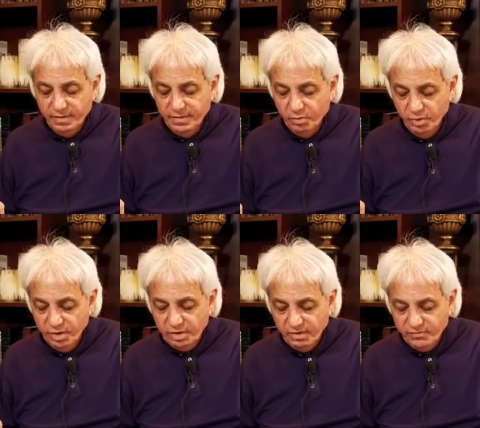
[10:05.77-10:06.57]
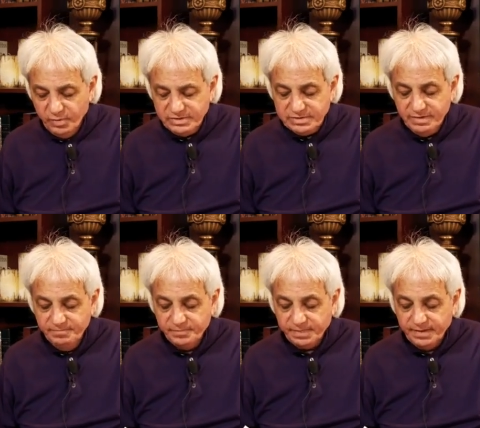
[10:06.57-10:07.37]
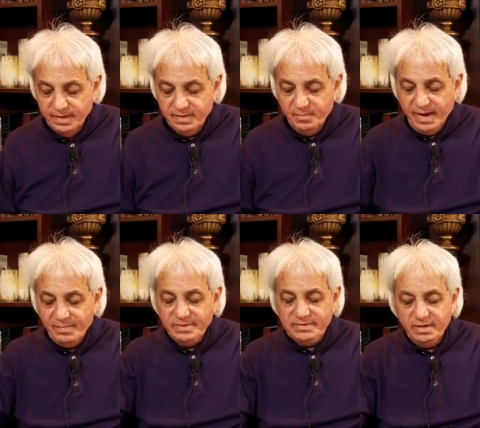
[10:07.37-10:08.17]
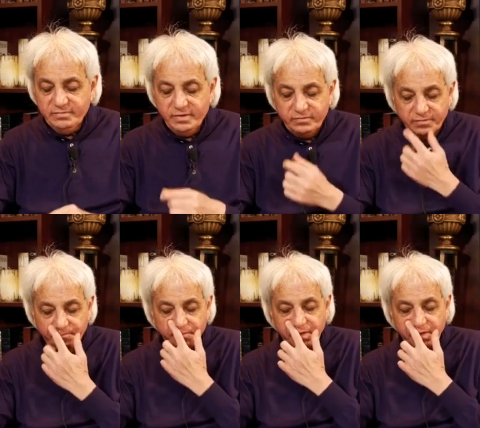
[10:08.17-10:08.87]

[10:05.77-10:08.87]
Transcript: the word of wisdom, the Bible tells us,